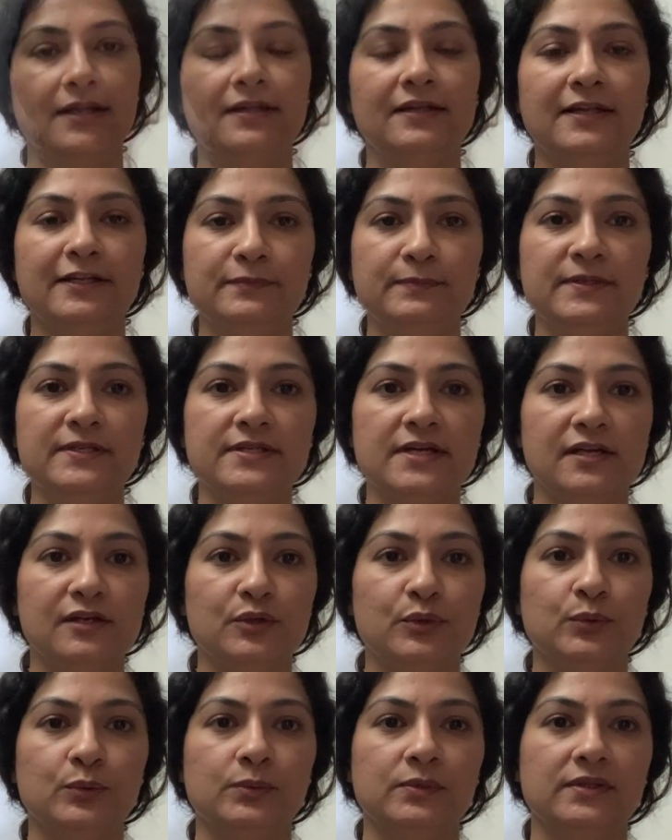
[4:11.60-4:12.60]
Let me tell
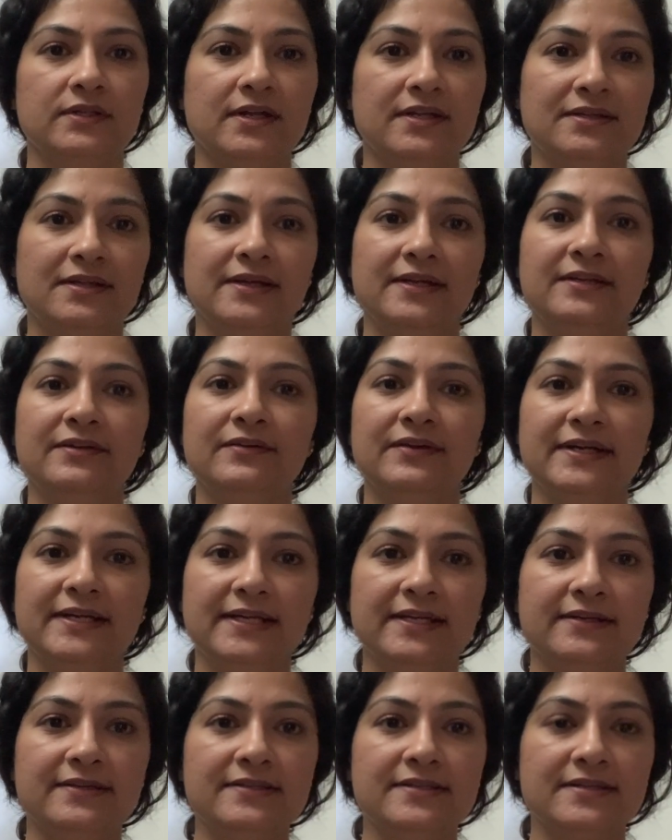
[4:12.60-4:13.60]
you that the
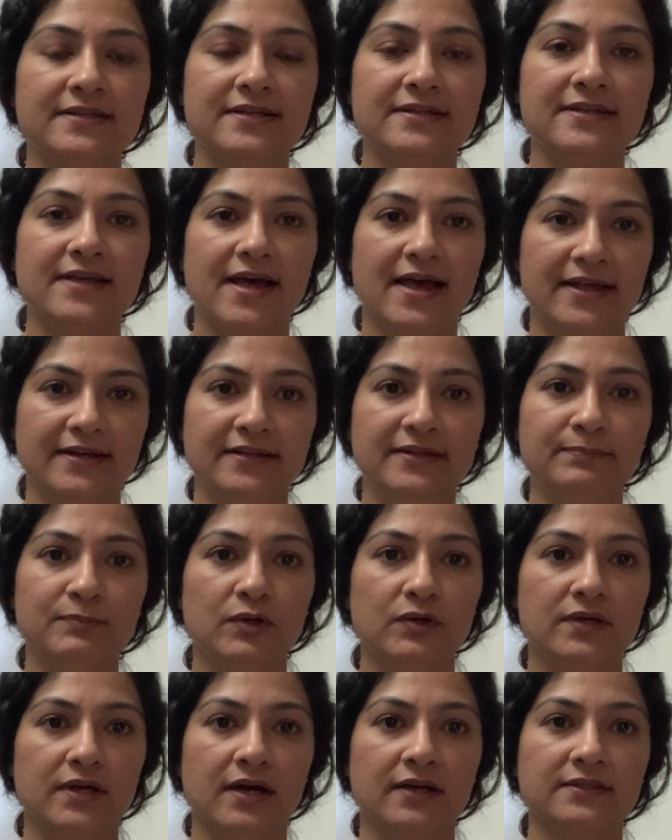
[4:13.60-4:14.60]
ingredients in any
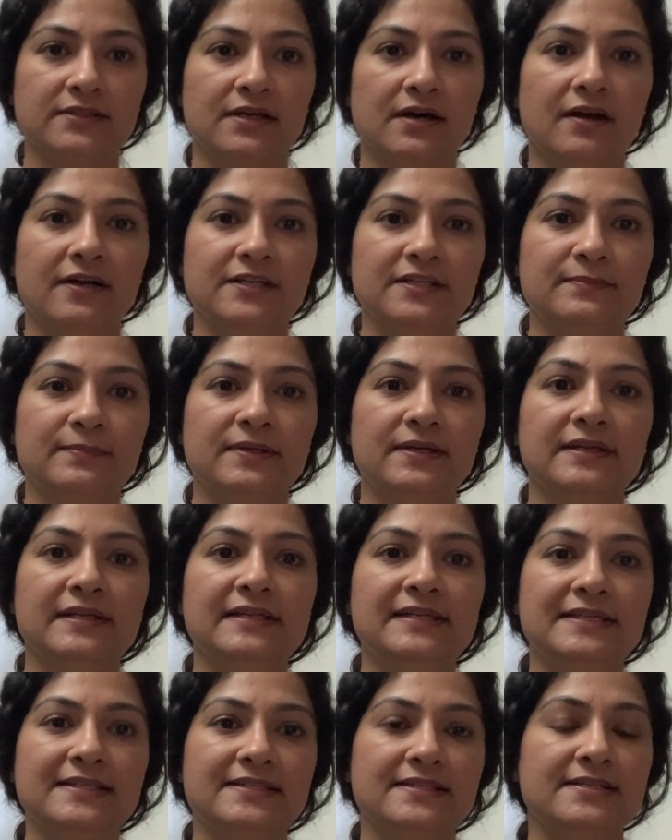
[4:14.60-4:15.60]
product are typically
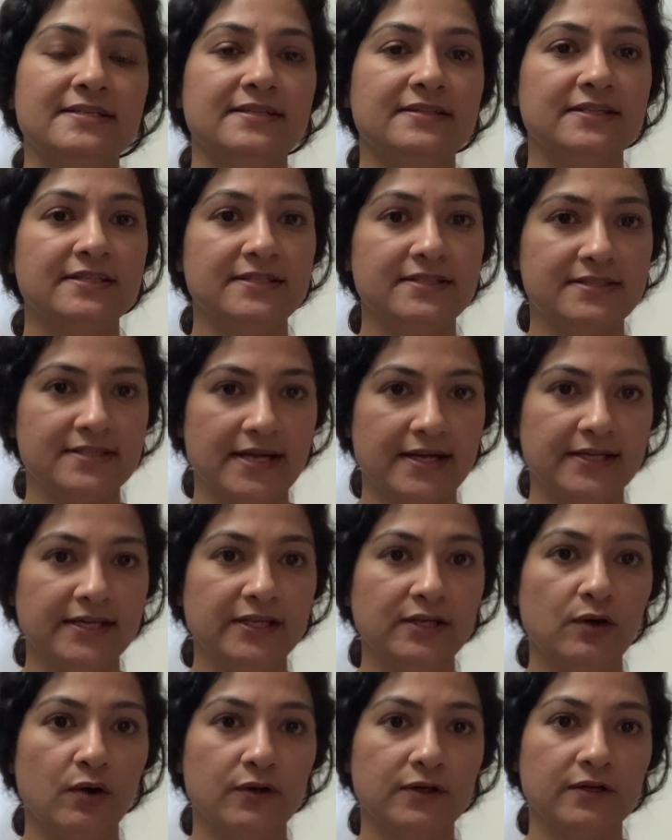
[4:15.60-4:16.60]
listed in the
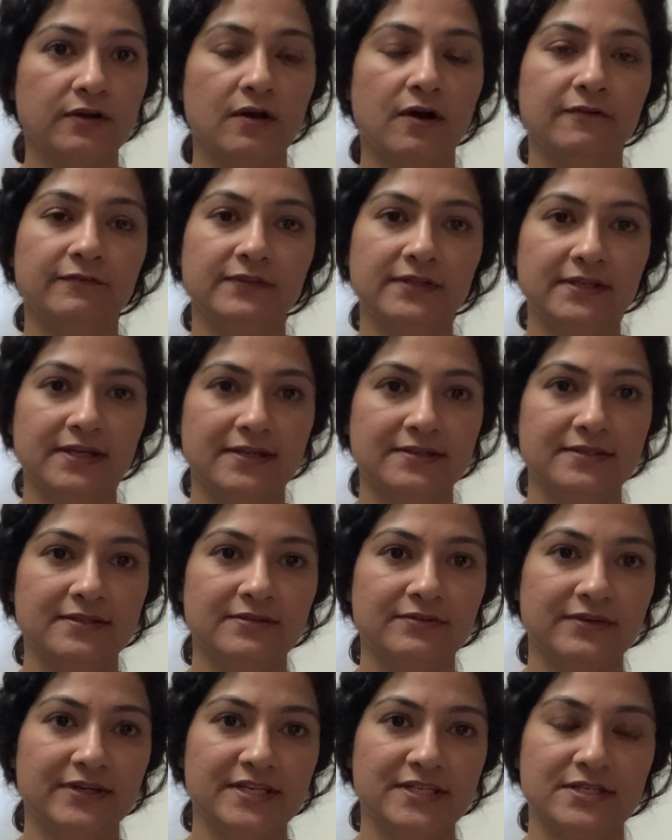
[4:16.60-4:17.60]
descending order of their
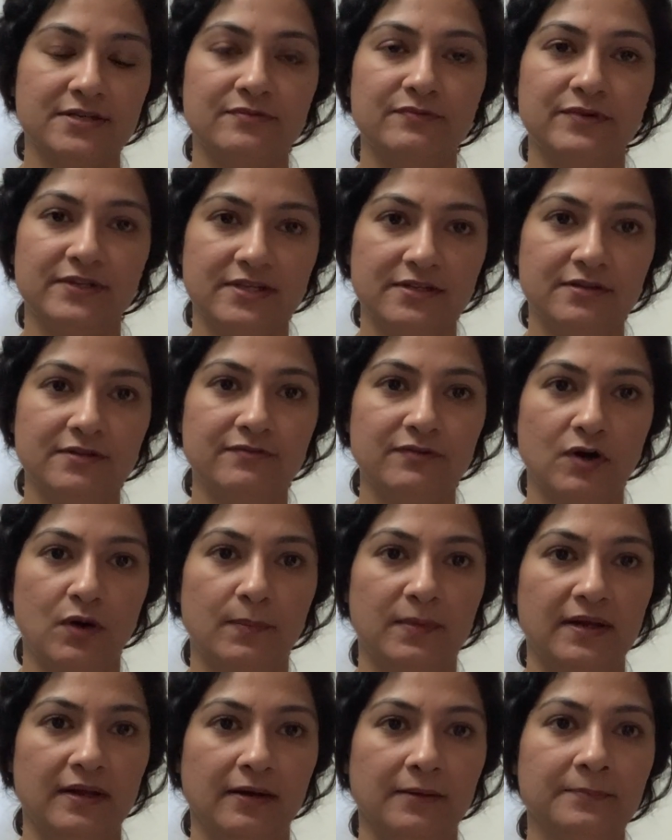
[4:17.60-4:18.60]
concentration within the
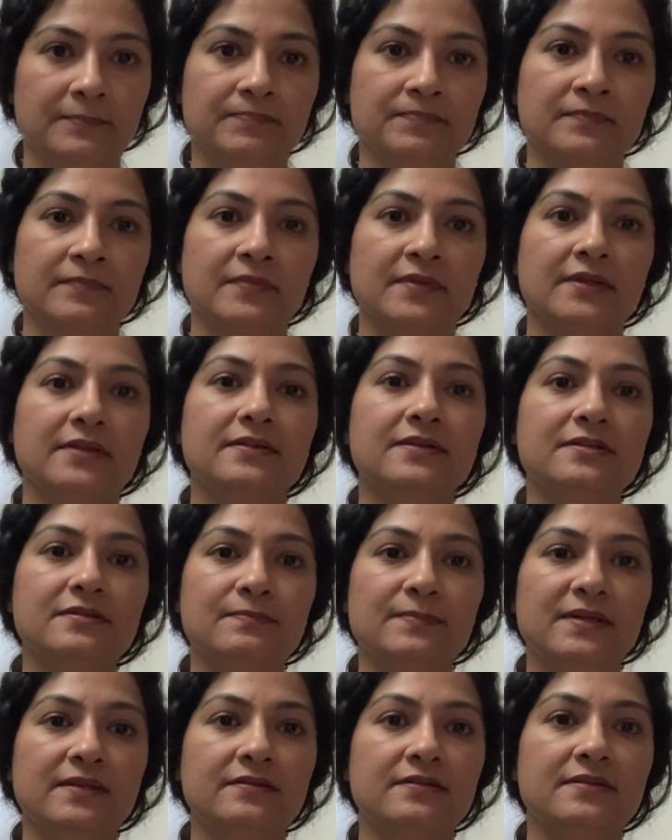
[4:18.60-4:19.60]
formula. This
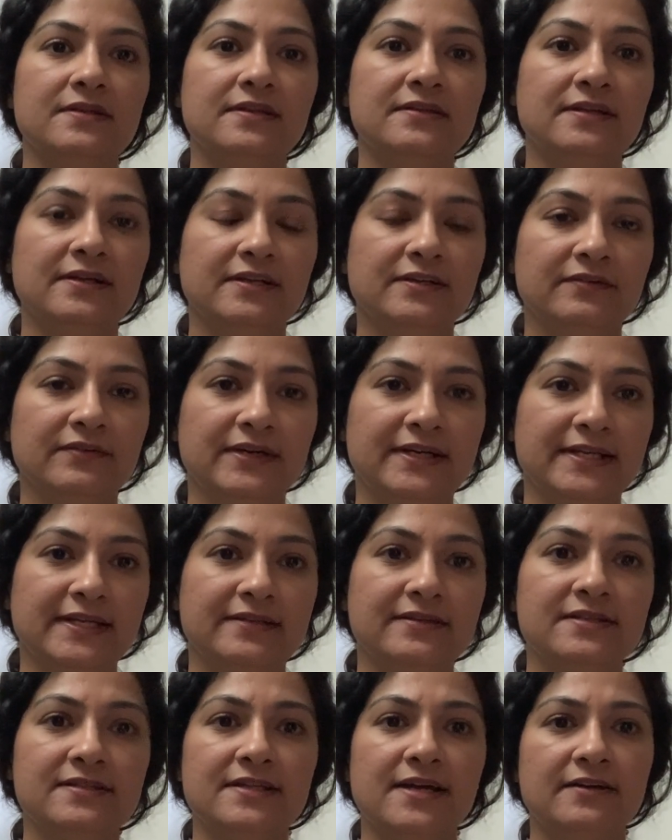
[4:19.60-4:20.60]
means that the
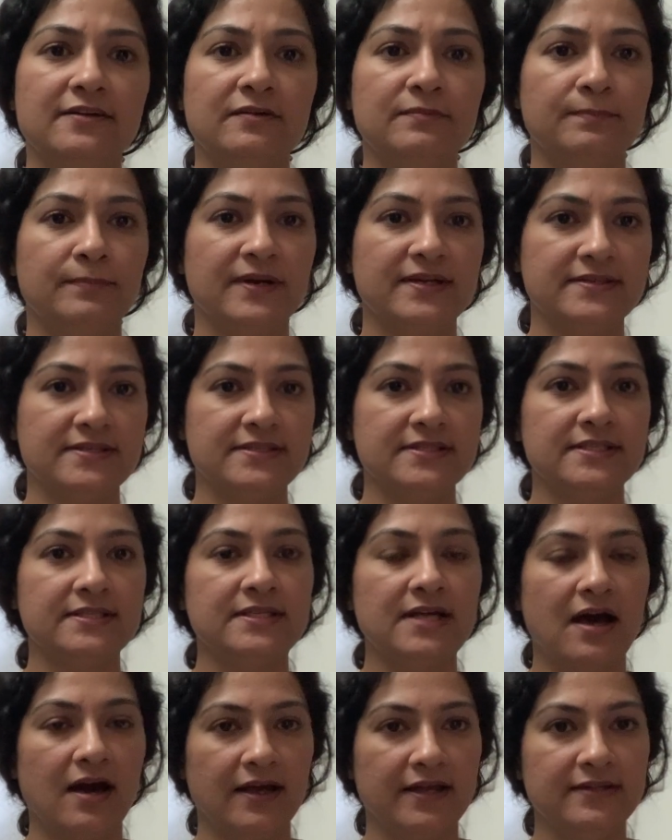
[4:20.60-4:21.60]
ingredients that are present in
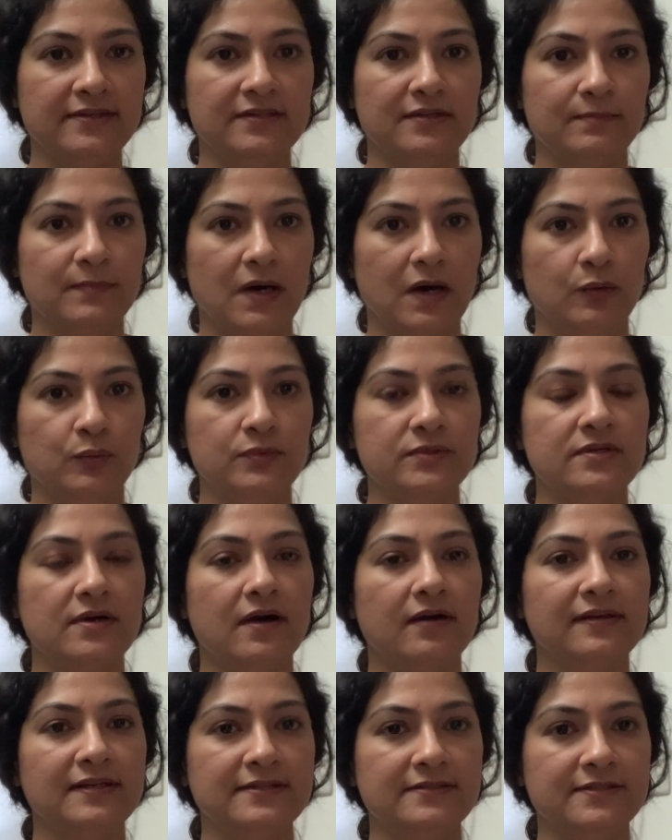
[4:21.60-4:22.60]
highest amounts
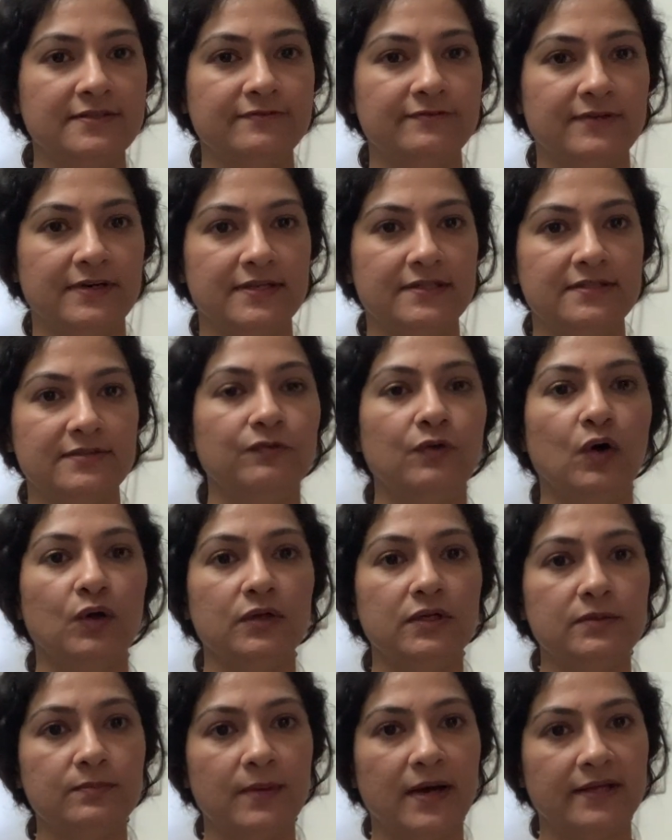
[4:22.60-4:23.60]
are listed first,
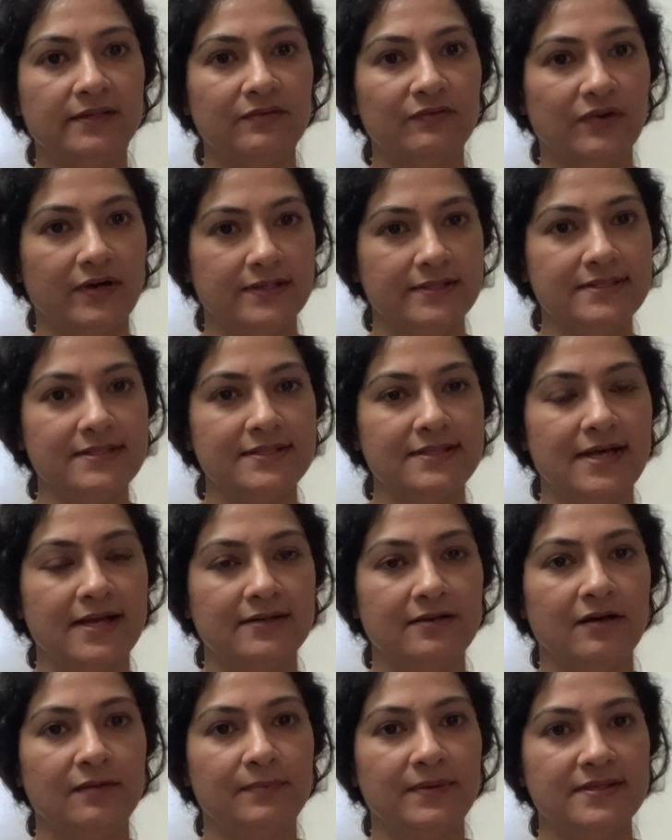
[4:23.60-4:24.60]
followed by the ones that
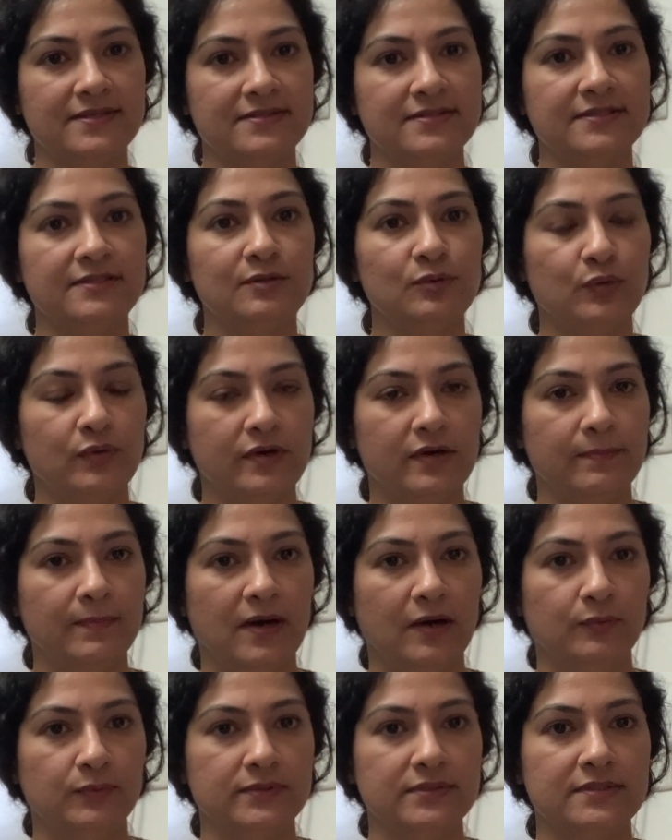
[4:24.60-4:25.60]
are present in lower
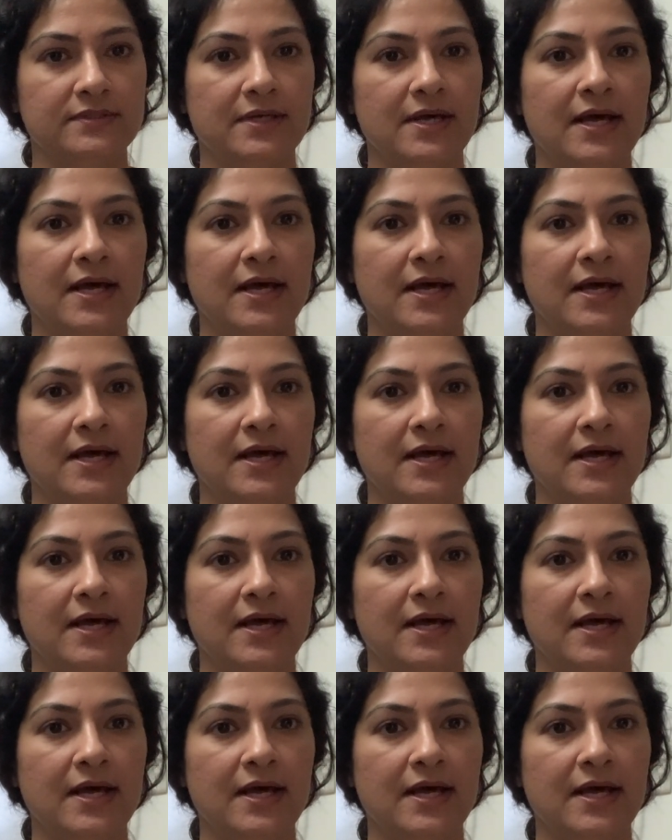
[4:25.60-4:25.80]
amounts.